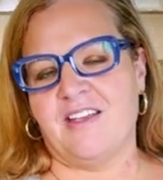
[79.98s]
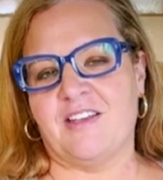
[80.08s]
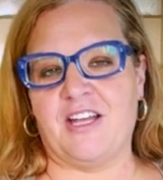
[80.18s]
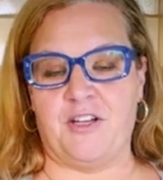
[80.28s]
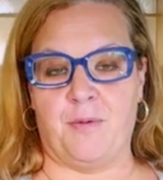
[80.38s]

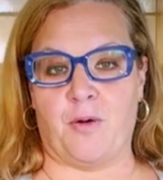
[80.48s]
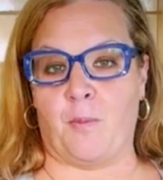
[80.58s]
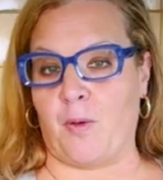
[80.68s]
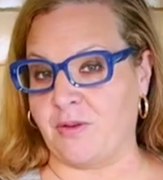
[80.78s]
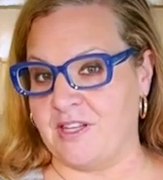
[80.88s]
Can you put
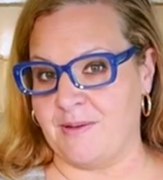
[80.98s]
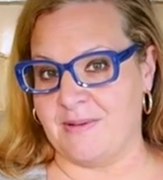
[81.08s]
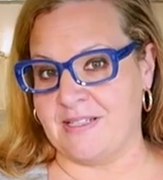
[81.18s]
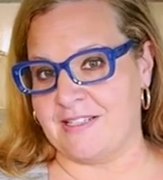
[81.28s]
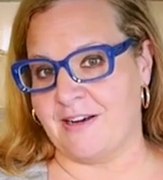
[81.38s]
both of them in
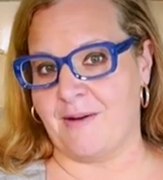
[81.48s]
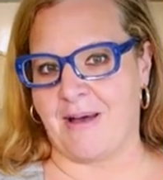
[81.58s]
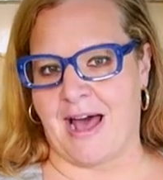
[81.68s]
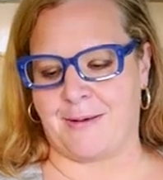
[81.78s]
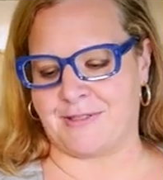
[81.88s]
the syrup?
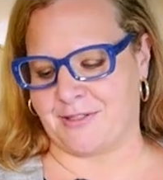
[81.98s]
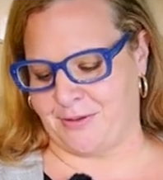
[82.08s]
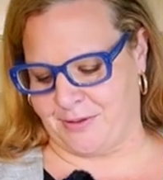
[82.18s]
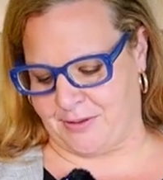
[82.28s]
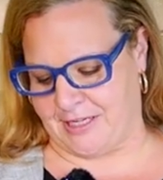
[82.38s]

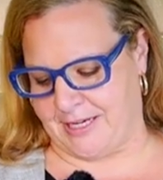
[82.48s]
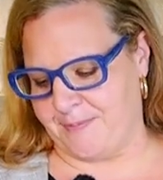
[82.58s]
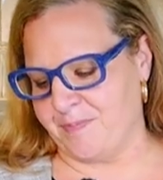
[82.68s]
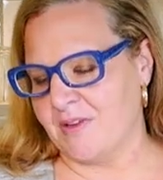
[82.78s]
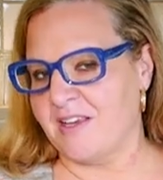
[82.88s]
Absolutely.
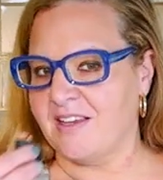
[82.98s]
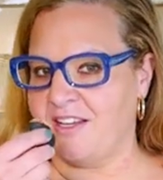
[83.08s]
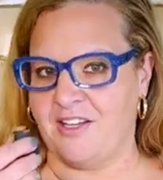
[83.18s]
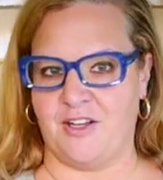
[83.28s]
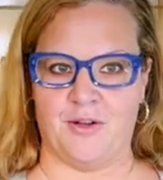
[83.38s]

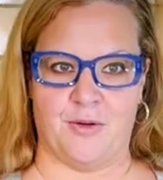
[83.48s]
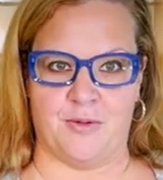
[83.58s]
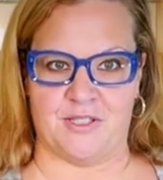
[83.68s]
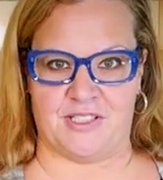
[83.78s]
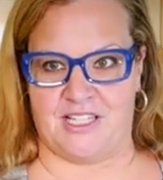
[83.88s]
Can you
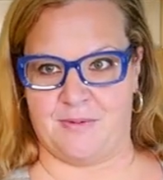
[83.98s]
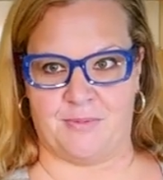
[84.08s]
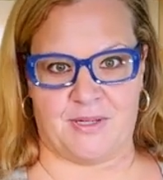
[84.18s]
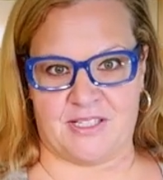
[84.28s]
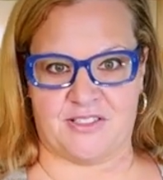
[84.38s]
just eat them
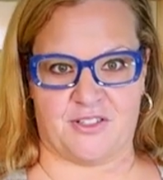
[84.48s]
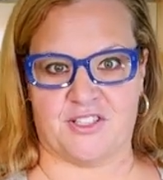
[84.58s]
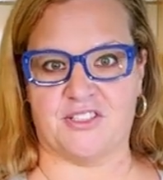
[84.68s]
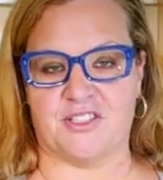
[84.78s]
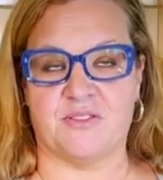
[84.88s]
because they're
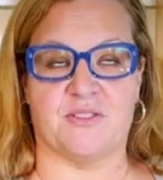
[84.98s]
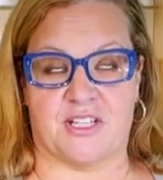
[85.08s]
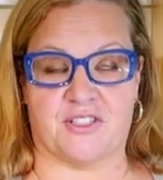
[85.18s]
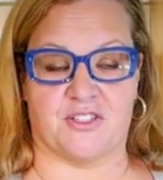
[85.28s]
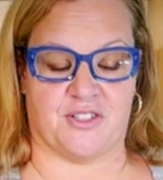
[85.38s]
delicious?
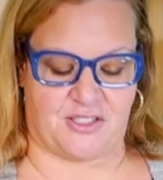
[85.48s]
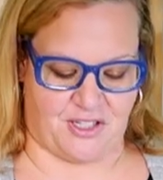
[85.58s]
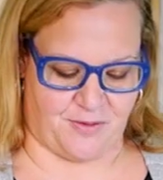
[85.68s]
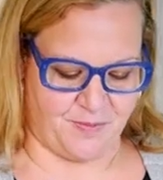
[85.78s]
Yes, you can do that too.